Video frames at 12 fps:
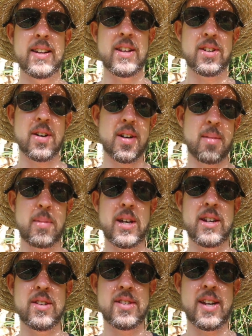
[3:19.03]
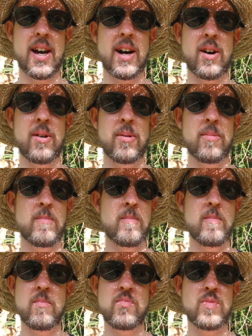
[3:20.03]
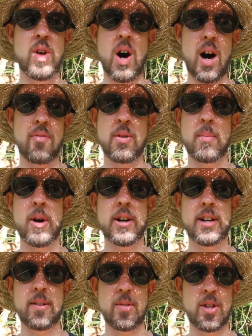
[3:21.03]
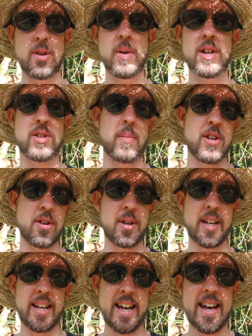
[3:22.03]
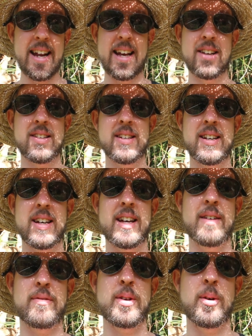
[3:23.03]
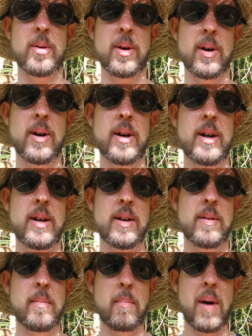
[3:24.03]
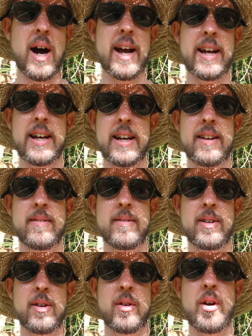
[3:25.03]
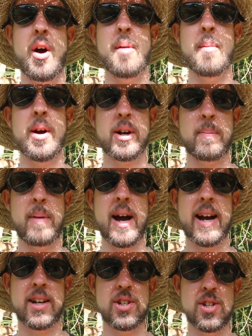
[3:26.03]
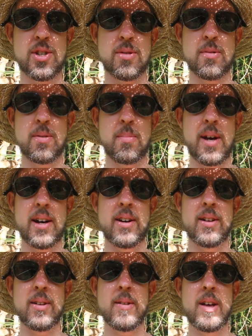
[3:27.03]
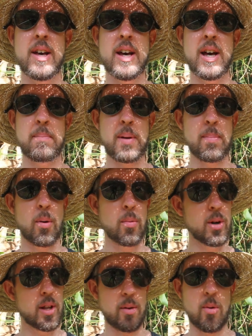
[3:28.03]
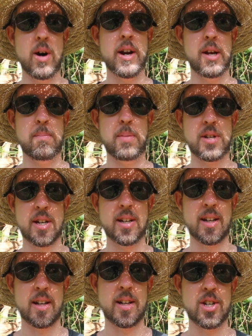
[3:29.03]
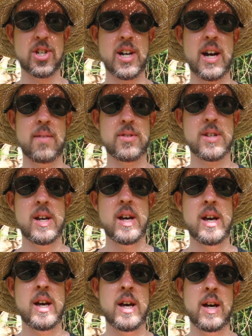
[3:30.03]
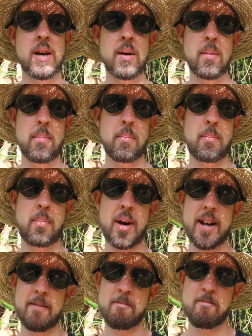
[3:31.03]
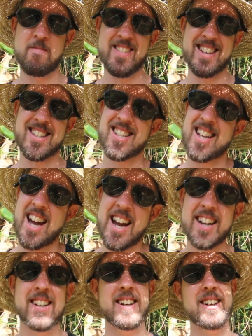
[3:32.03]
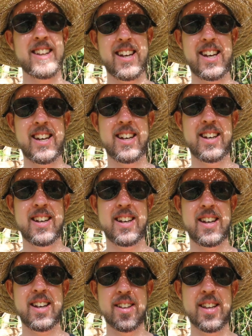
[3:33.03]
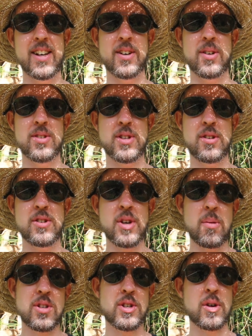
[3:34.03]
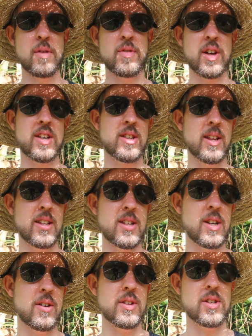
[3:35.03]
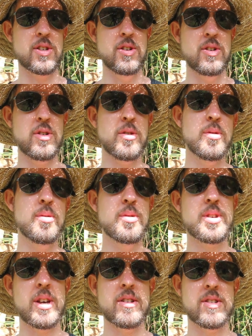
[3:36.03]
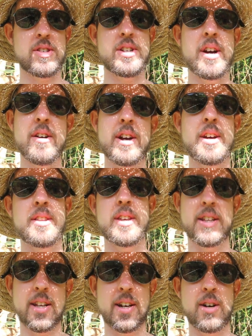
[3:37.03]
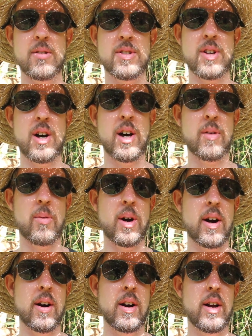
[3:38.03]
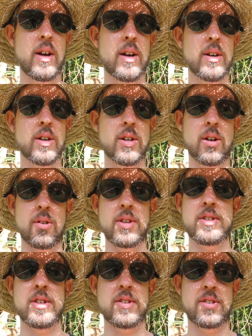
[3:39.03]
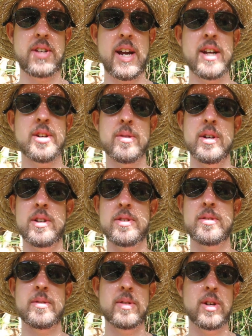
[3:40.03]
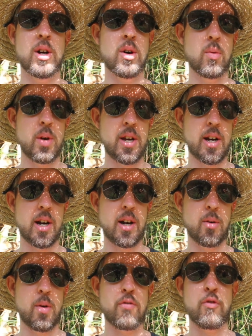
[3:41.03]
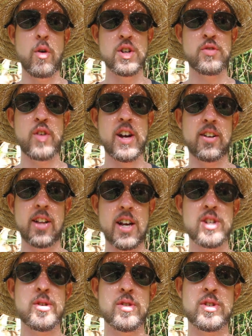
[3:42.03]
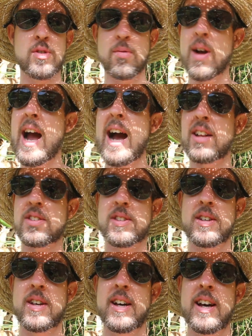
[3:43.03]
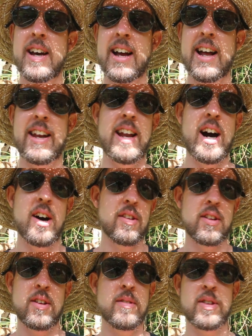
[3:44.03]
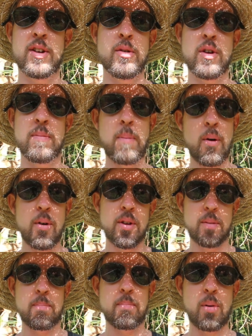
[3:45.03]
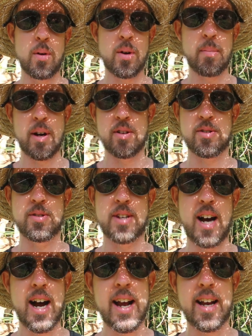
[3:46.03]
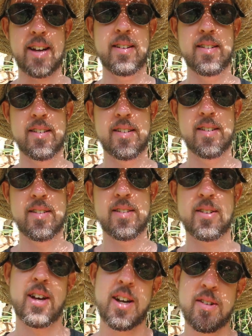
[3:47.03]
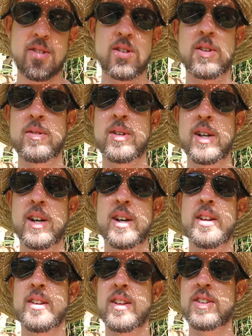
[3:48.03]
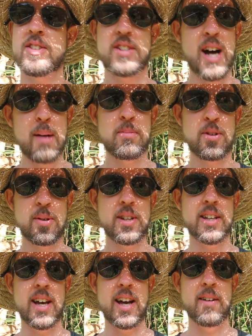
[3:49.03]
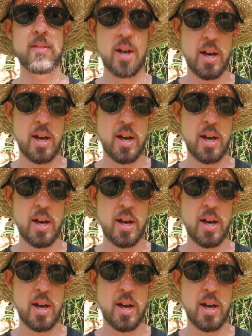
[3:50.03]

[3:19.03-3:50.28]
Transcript: The Tonka bean is now off the market in the US. I mean, you can get it if you're buying it, you know, in unmarked packages through the mail, and people really want it, particularly chefs. But it's technically illegal. So there's always sort of like, you know, this news hysteria thing that goes on where, you know, this is dangerous. You know, we force-fed glaciers to rats, and now the North Pole, the polar bears are dying. Okay, so let's stop doing that.